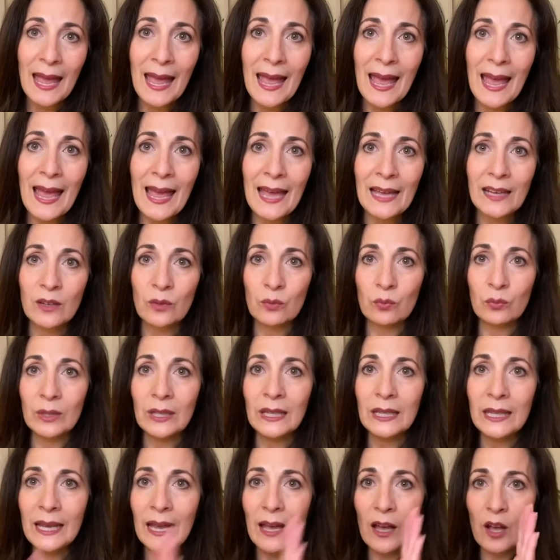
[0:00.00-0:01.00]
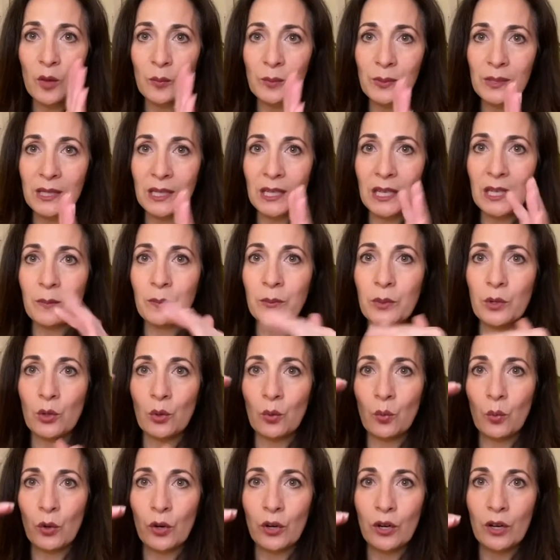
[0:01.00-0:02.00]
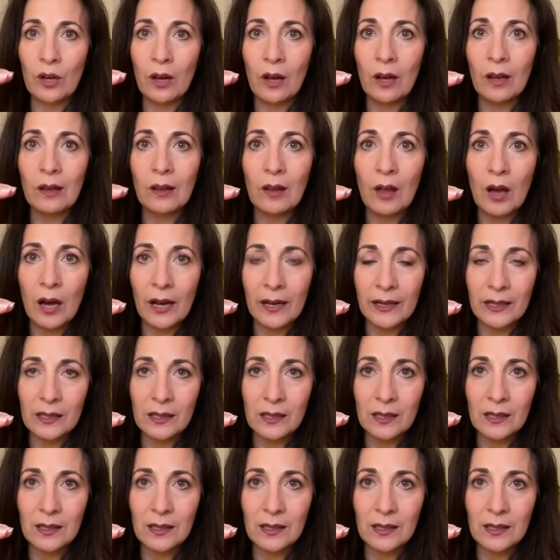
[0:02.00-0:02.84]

and it really helps keep your work aligned.